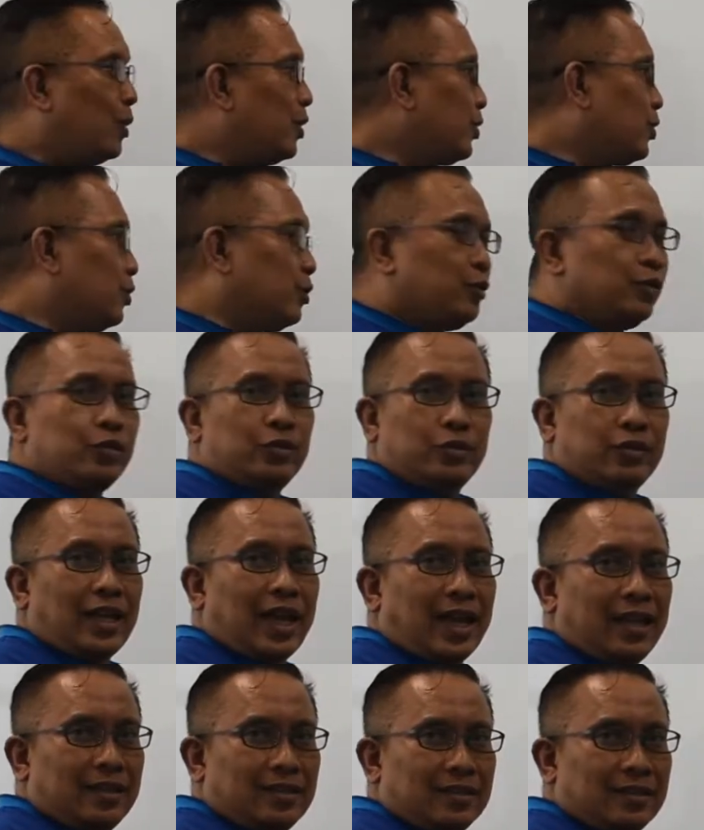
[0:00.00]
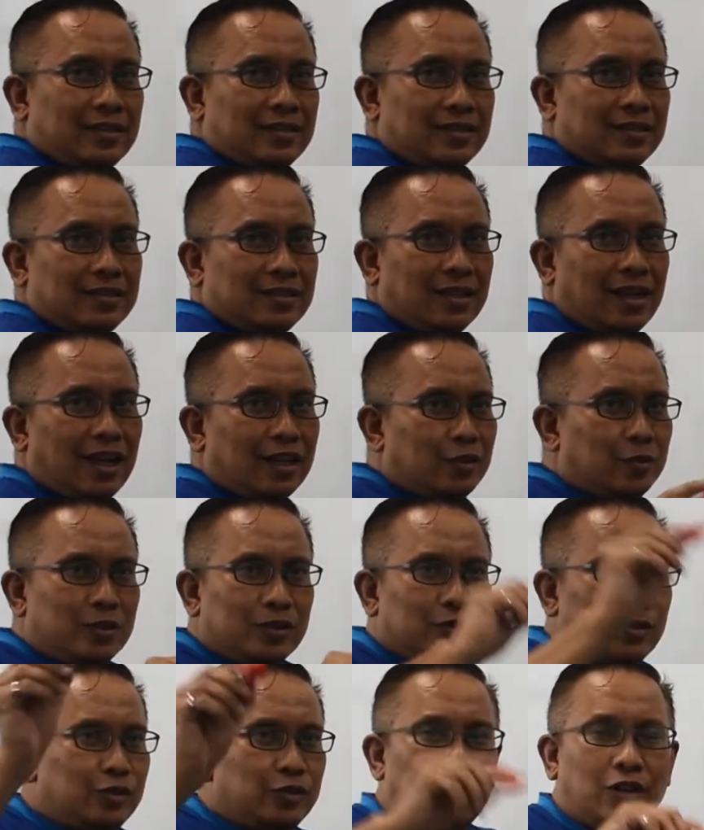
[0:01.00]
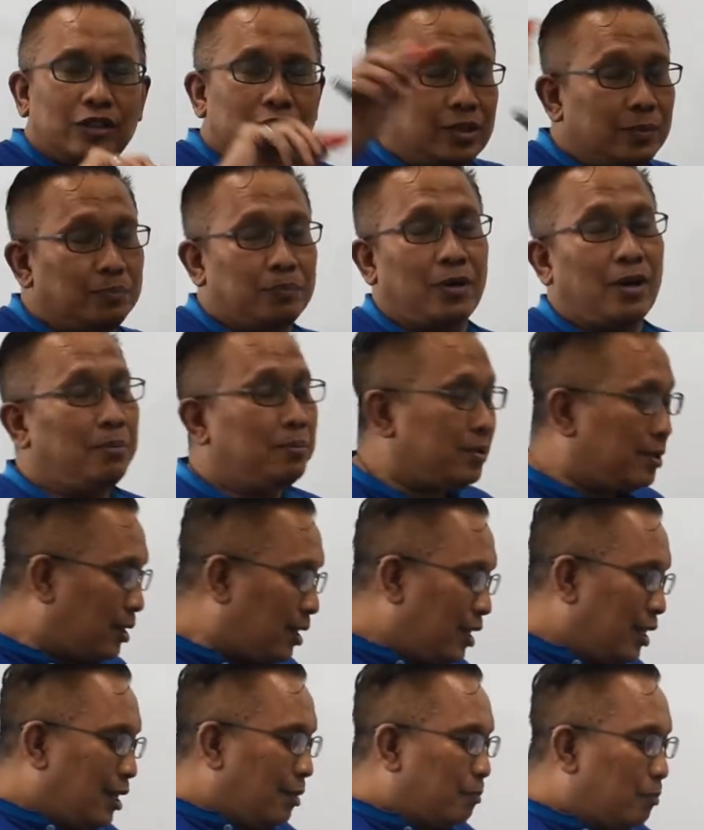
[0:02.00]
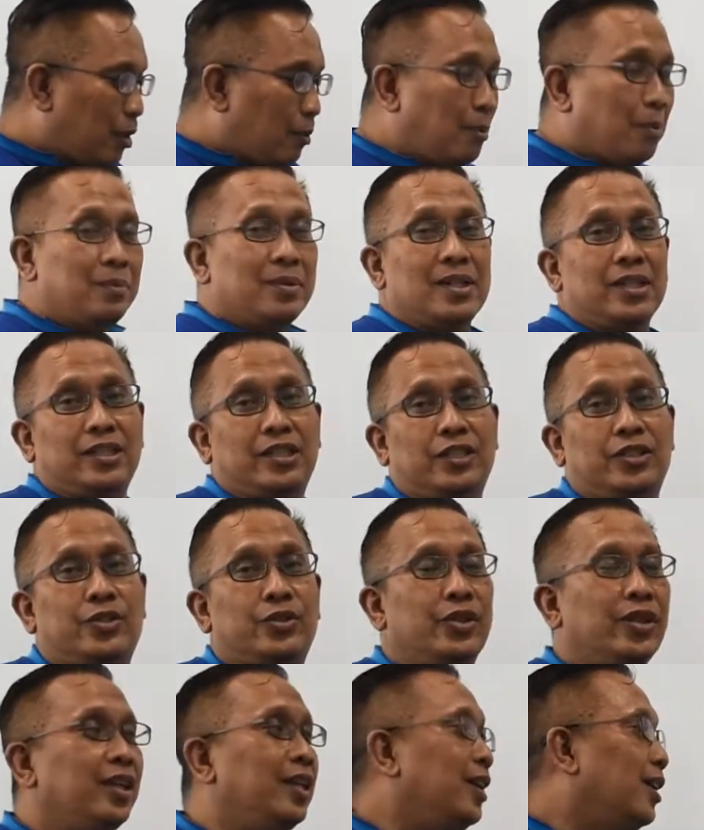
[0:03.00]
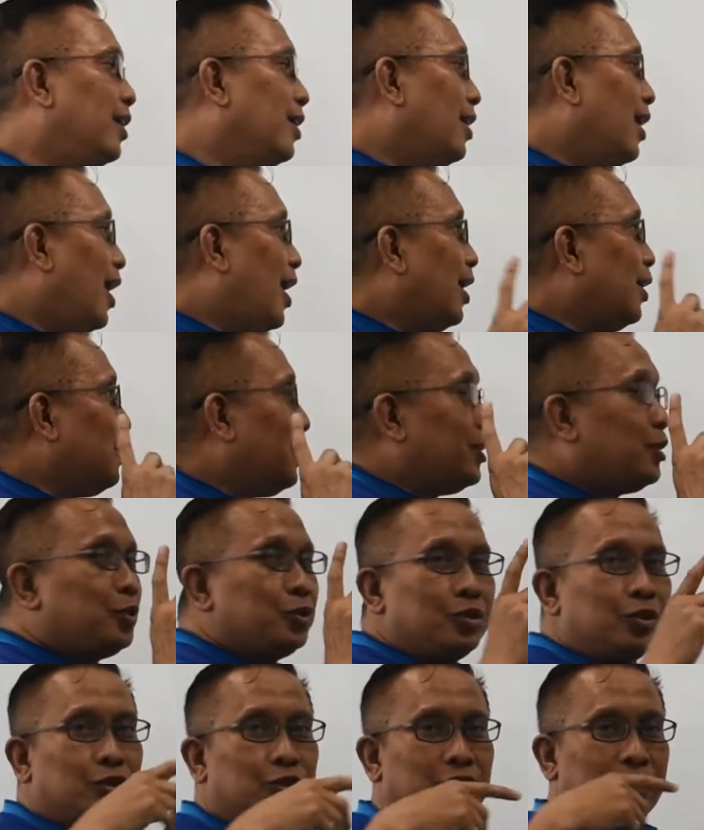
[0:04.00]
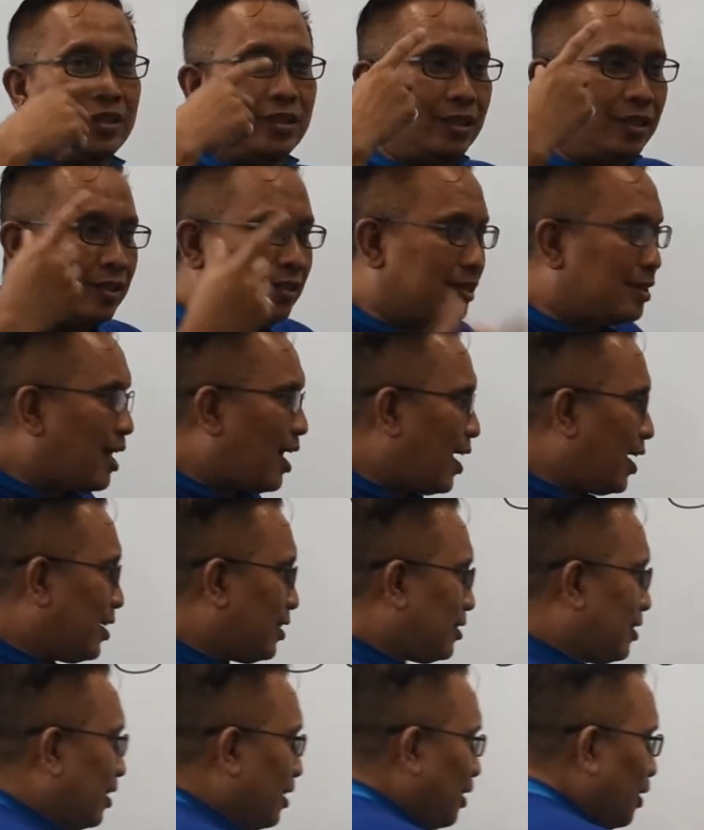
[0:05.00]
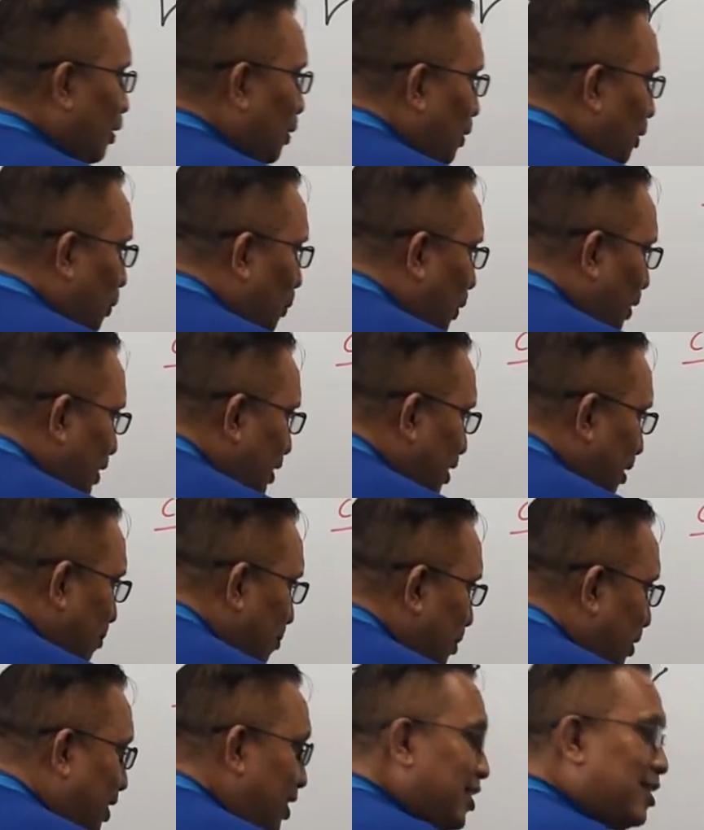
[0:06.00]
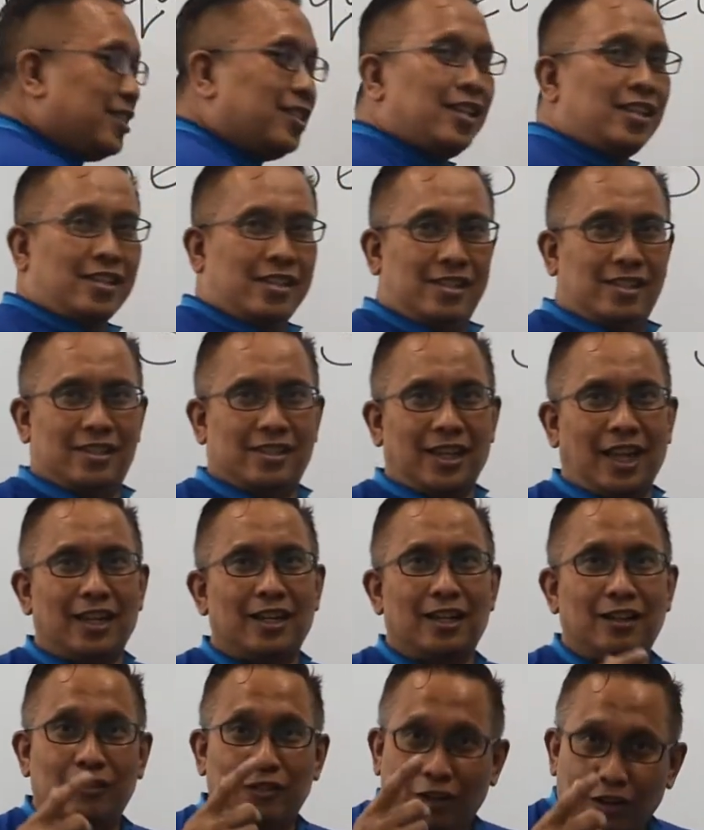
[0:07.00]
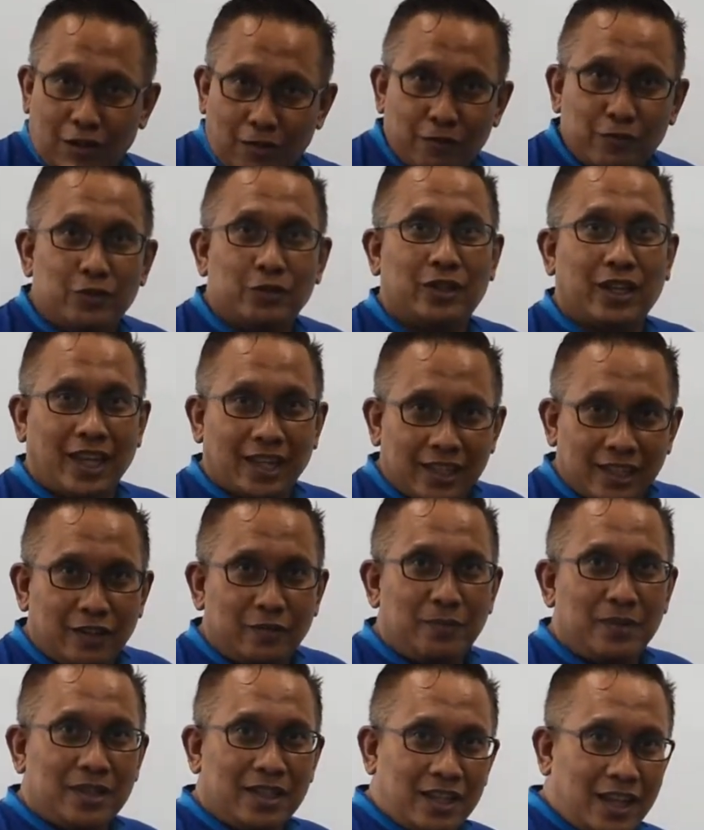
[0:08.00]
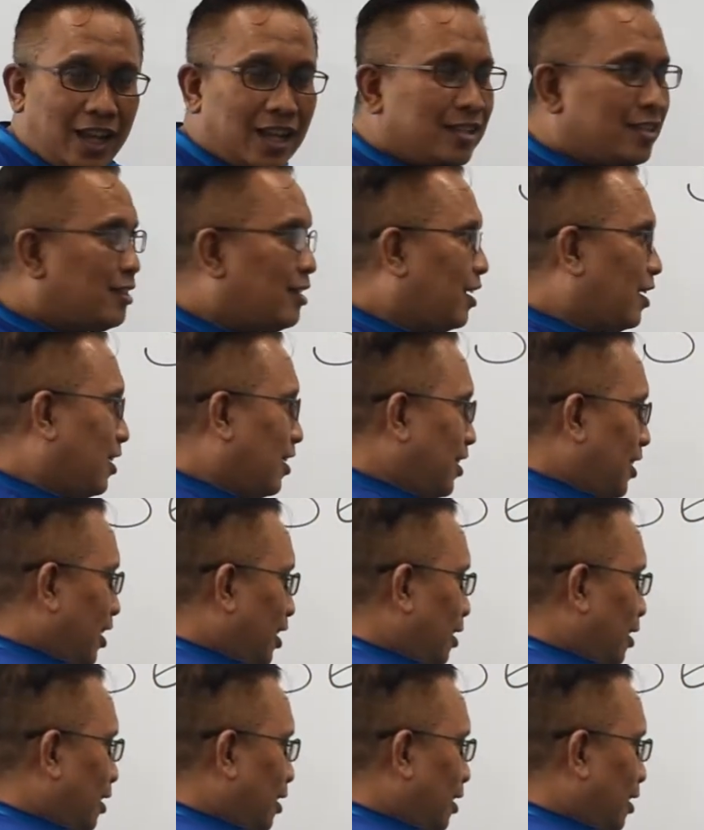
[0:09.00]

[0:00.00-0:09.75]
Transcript: want to do that? I don't want to draw the probability tree. I want you to decide what number is this? And a lot of you can give me the answer